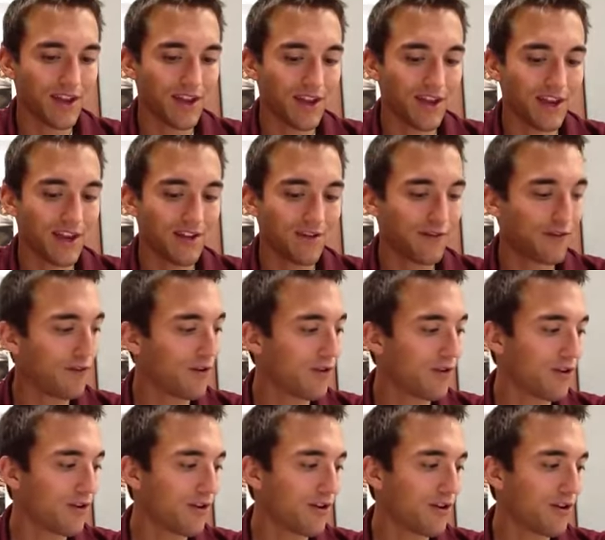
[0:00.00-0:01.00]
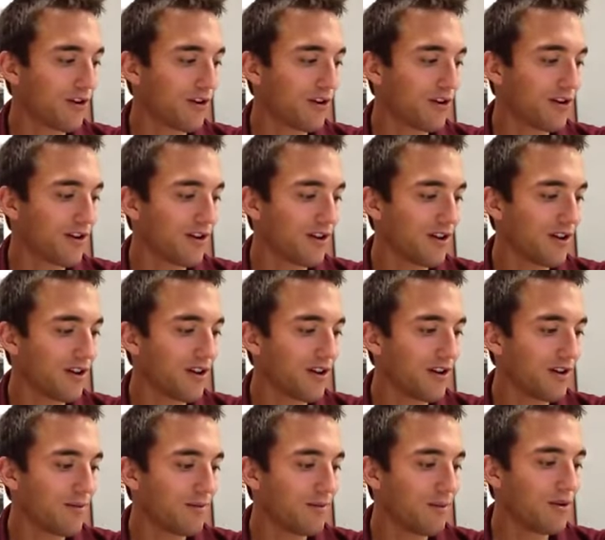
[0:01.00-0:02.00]
And for
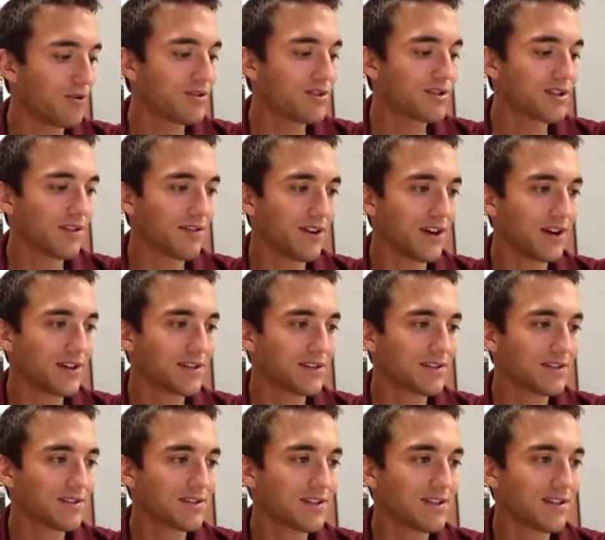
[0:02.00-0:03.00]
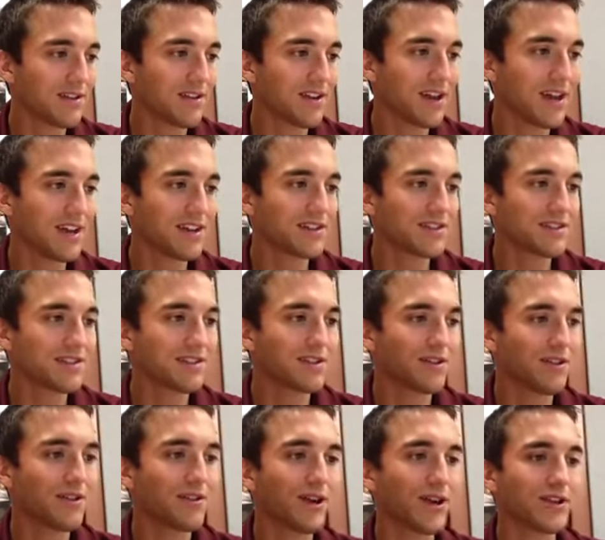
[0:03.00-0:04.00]
most of us, it's,
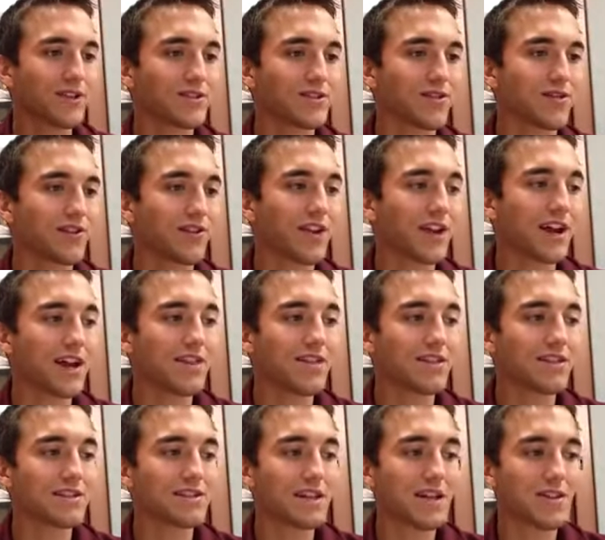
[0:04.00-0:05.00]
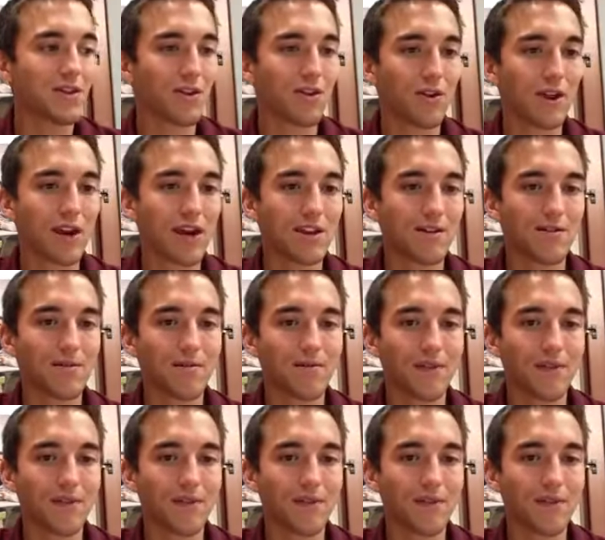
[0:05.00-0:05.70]
okay, so for 9th and 10th grade,